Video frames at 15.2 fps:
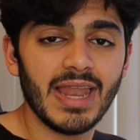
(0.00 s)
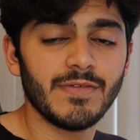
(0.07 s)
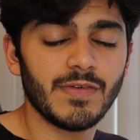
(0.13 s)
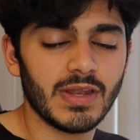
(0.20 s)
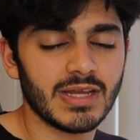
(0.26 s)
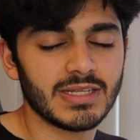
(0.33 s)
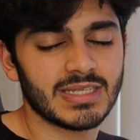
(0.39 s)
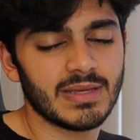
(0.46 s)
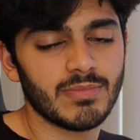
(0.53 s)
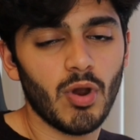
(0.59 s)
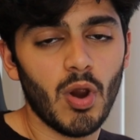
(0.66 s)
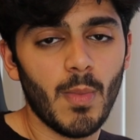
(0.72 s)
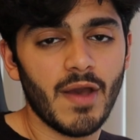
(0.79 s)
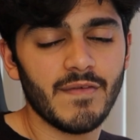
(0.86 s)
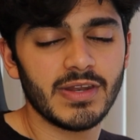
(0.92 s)
And if you'd like to see
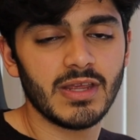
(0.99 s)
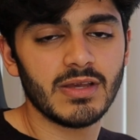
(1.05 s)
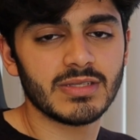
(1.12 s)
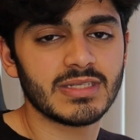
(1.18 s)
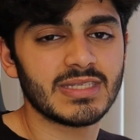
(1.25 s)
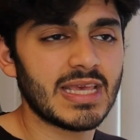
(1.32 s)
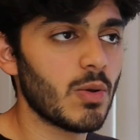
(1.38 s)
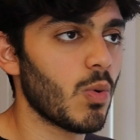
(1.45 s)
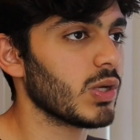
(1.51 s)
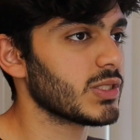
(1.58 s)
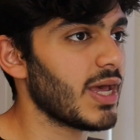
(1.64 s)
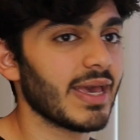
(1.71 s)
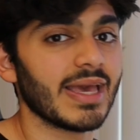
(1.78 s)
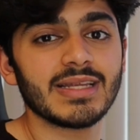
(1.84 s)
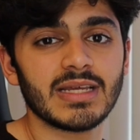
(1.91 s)
more of my videos and see what
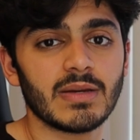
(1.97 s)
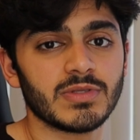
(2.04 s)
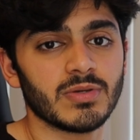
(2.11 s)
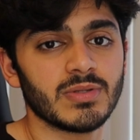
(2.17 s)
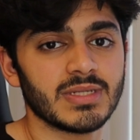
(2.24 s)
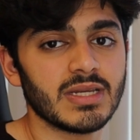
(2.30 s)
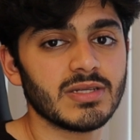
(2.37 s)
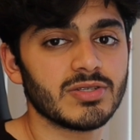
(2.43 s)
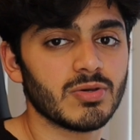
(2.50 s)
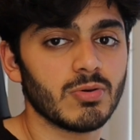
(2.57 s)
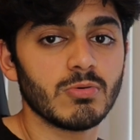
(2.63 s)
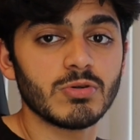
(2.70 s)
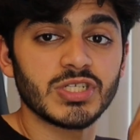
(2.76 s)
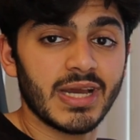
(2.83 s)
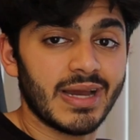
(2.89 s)
I get up to in dental
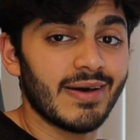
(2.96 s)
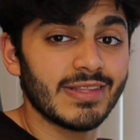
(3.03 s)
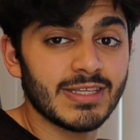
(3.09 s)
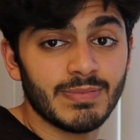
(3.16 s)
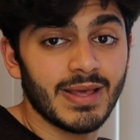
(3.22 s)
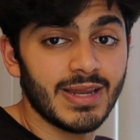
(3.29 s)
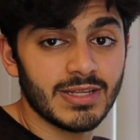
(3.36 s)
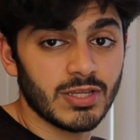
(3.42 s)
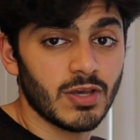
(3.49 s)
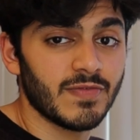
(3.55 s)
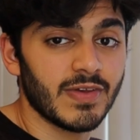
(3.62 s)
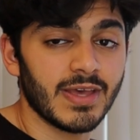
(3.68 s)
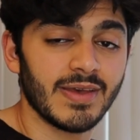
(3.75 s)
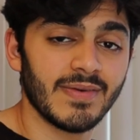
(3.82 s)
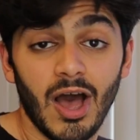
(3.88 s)
school, check out this playlist
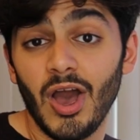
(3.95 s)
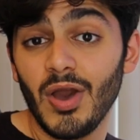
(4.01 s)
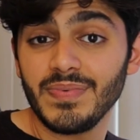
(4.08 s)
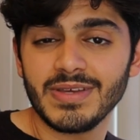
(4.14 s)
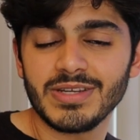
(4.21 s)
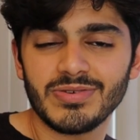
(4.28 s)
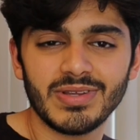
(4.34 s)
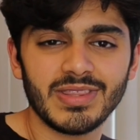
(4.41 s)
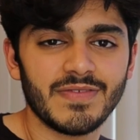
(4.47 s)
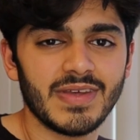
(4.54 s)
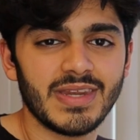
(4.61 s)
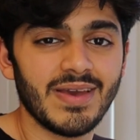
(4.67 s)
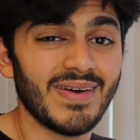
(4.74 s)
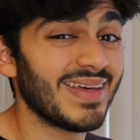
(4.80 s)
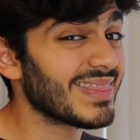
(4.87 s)
over here. I hope you enjoyed the
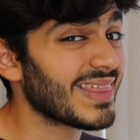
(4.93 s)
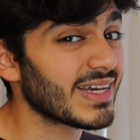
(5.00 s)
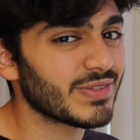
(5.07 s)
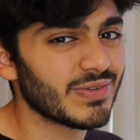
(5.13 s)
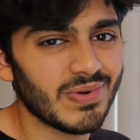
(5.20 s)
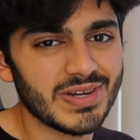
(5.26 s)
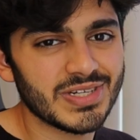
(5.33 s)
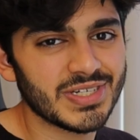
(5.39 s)
video and thanks for